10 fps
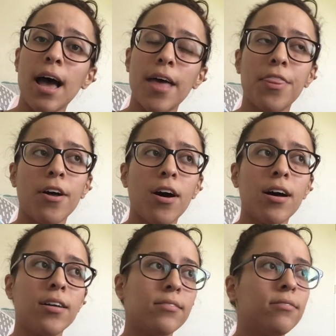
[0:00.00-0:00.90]
I
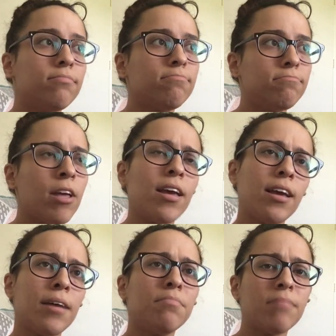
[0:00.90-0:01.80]
thought,
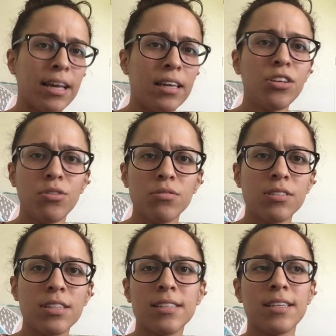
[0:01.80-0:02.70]
hey, I can use
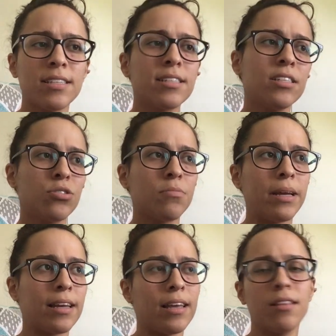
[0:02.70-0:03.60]
this. I just need to
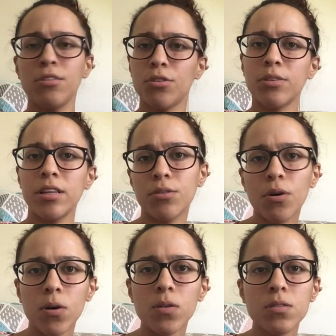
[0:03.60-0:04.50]
make like little
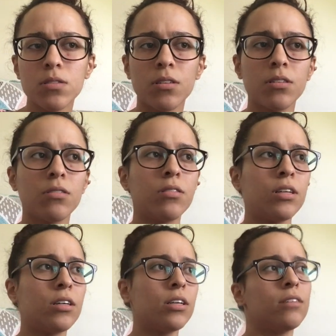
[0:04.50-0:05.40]
holes under
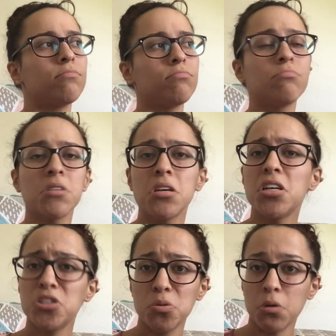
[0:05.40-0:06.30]
it, and
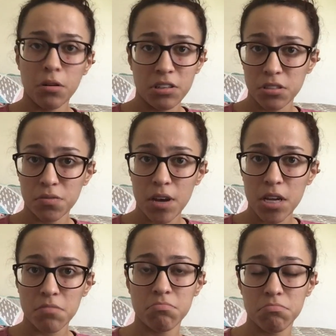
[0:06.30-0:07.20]
it should work just
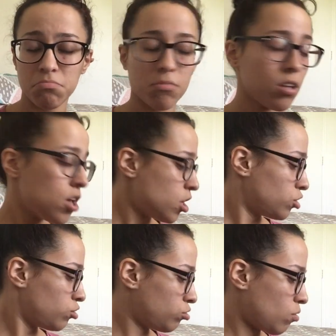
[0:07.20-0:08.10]
fine.
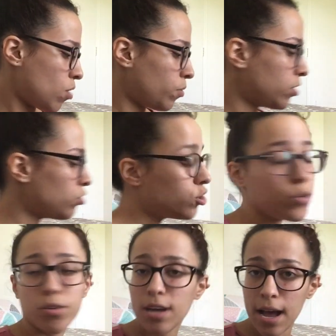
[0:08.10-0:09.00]
So I wanted to show
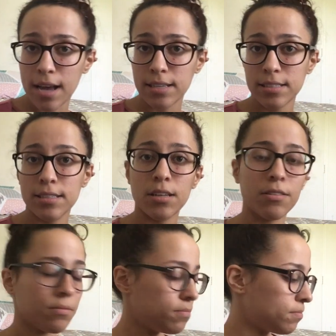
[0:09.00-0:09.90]
you guys
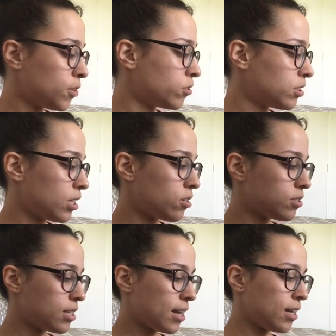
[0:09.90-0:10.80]
the
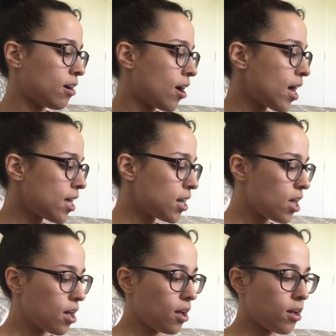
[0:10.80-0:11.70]
containers that I got.
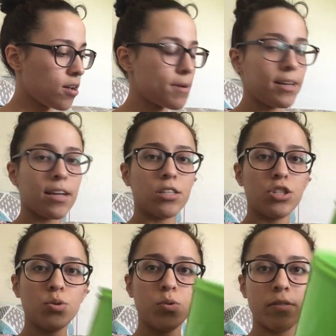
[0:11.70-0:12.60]
I got
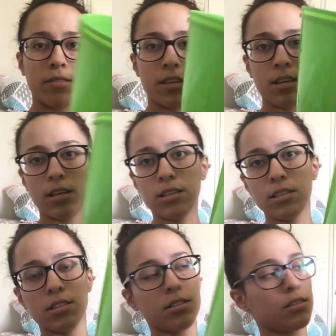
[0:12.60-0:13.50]
two of
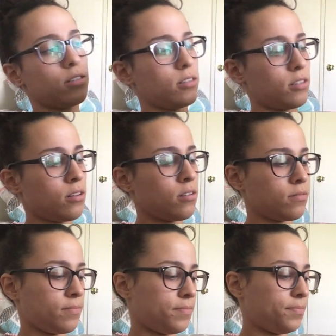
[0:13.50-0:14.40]
these.
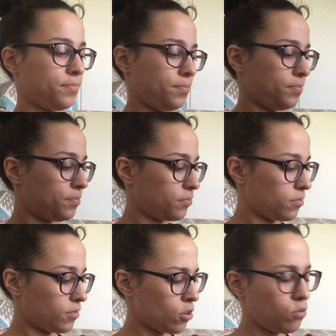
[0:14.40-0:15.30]
Hold
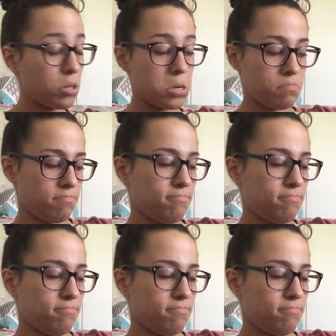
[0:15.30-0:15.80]
on.